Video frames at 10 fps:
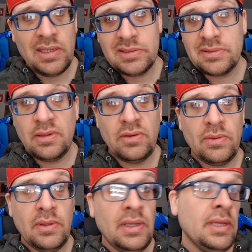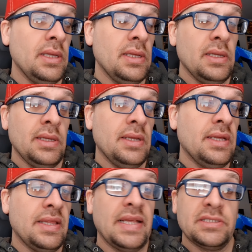so
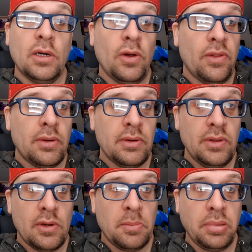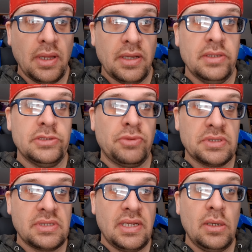that's all they're in their blood is
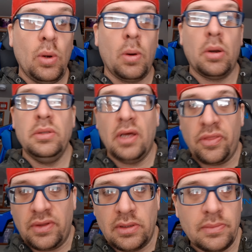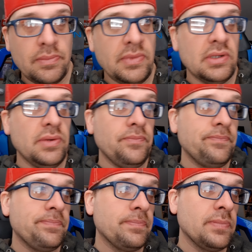wrestling or nothing, you know?
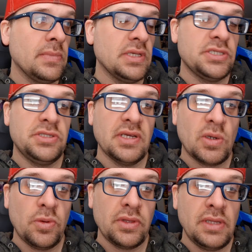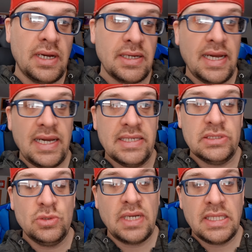Stick with the young
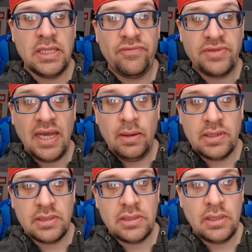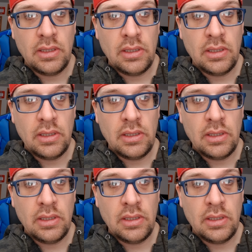guys. You got enough talent,